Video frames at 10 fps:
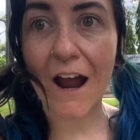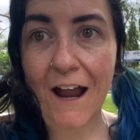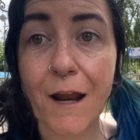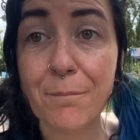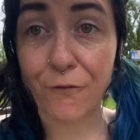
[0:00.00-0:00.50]
I
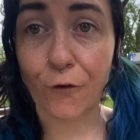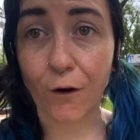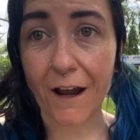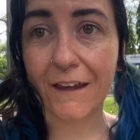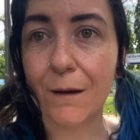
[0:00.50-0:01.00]
had
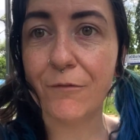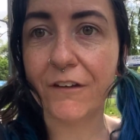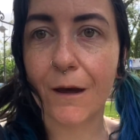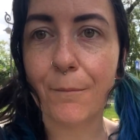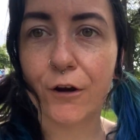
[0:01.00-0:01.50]
before I came to
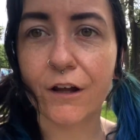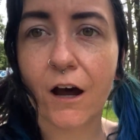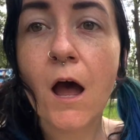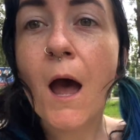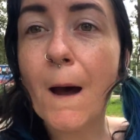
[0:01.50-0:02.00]

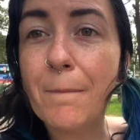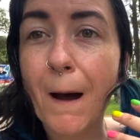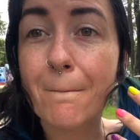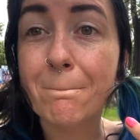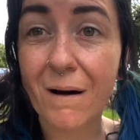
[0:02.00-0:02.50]
Cambodia
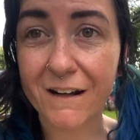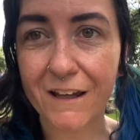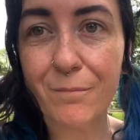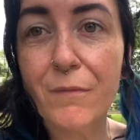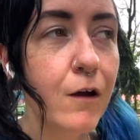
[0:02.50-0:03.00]
about money.